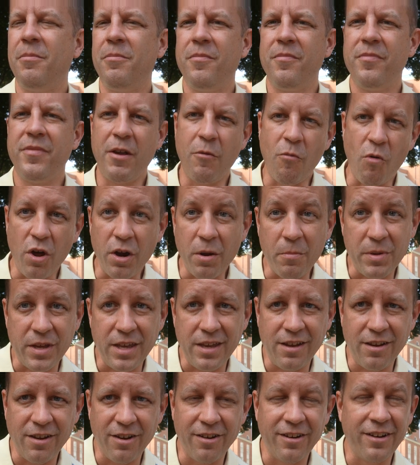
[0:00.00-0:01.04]
They want to be
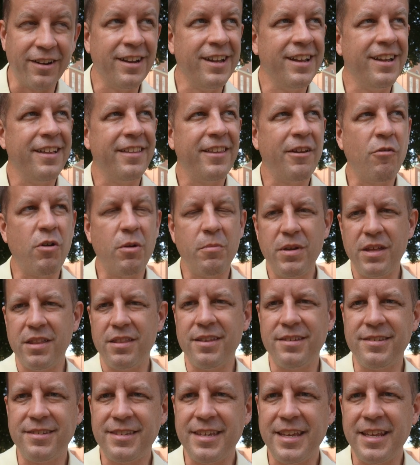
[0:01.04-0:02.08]
here. They want to be in
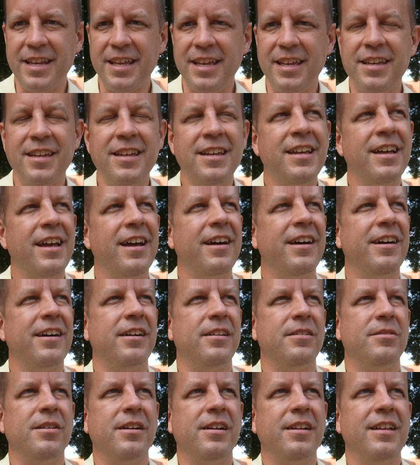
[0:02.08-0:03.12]
the city.
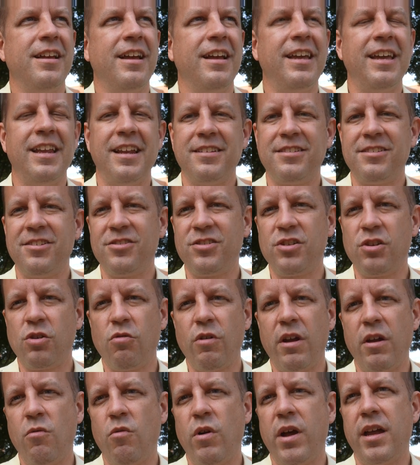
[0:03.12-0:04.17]
Again, it's just a
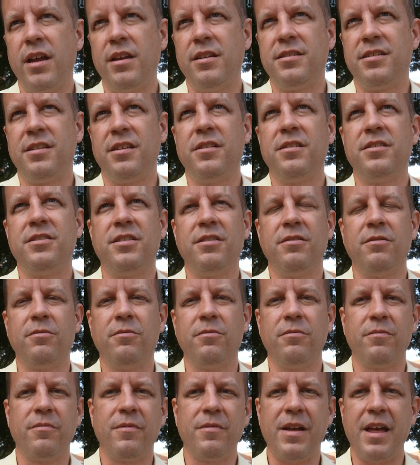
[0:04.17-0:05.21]
great way
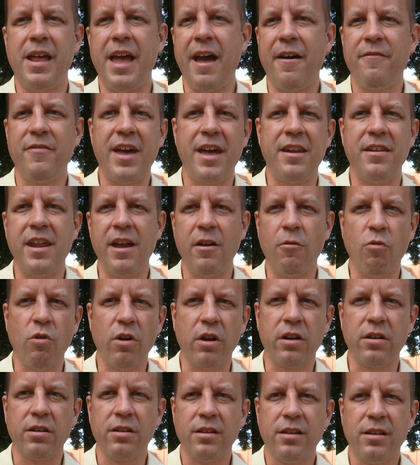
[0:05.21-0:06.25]
to have that
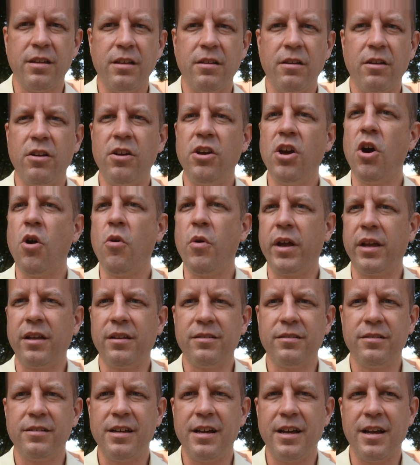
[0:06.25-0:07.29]
network going.
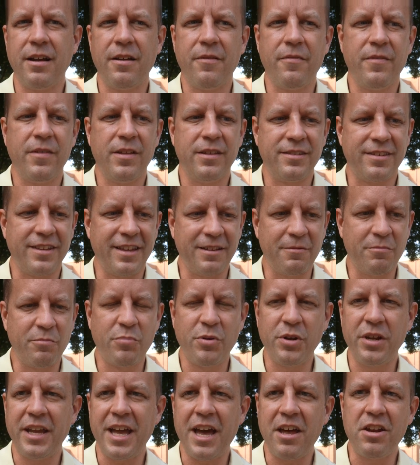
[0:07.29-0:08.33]
It's like
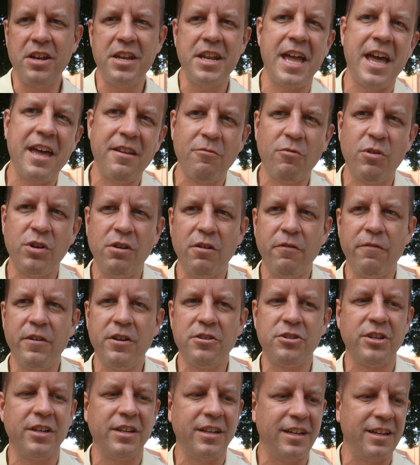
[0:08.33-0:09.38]
putting out a net when you're
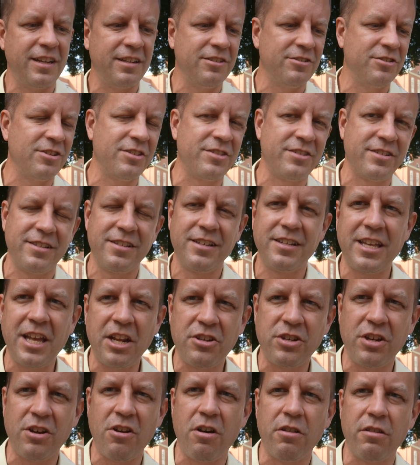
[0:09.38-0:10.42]
fishing and then just
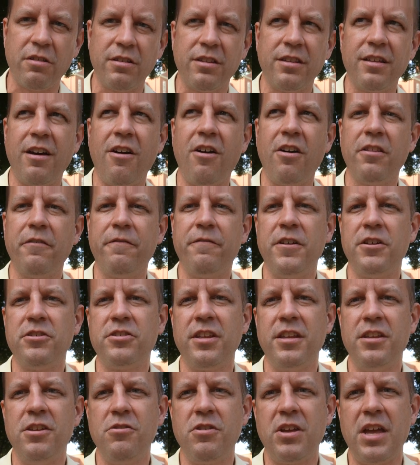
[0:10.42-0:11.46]
catching all the fish
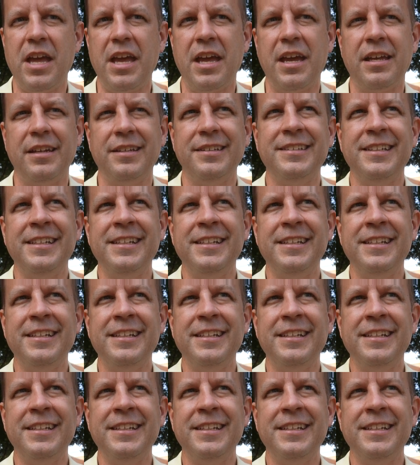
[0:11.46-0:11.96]
that you can